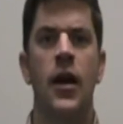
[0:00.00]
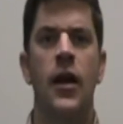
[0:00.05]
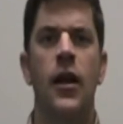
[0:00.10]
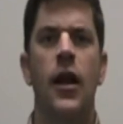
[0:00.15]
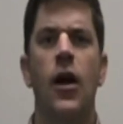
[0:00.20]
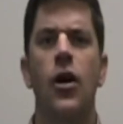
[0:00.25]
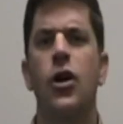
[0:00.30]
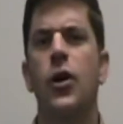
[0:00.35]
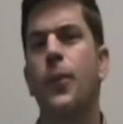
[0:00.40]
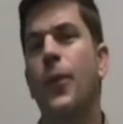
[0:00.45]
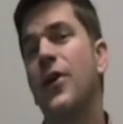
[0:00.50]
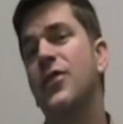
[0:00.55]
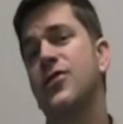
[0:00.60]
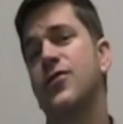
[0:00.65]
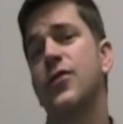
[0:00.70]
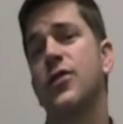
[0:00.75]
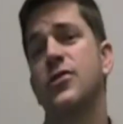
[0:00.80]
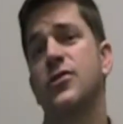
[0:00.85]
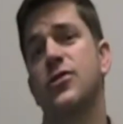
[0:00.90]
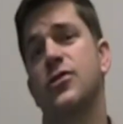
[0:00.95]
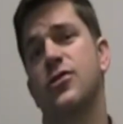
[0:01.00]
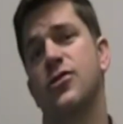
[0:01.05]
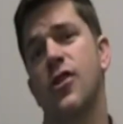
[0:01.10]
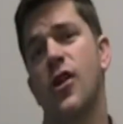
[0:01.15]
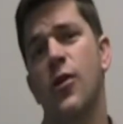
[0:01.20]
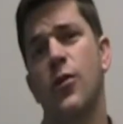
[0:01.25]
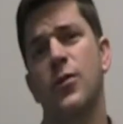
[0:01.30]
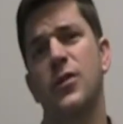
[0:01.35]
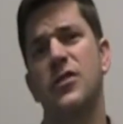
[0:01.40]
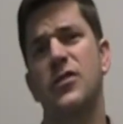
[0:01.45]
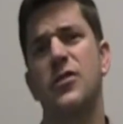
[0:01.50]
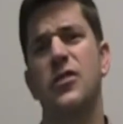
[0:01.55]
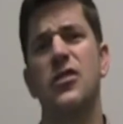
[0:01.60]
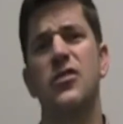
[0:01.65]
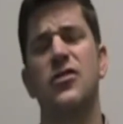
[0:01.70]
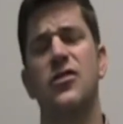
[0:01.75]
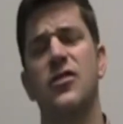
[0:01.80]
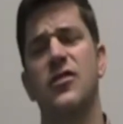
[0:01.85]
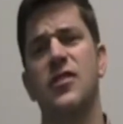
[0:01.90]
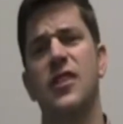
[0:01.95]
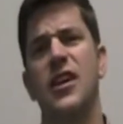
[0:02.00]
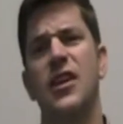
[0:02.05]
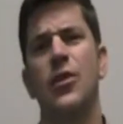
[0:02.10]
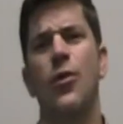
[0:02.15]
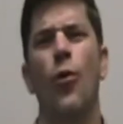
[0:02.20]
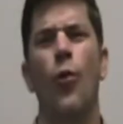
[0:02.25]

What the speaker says: Now, a good place for us to start would be just to say,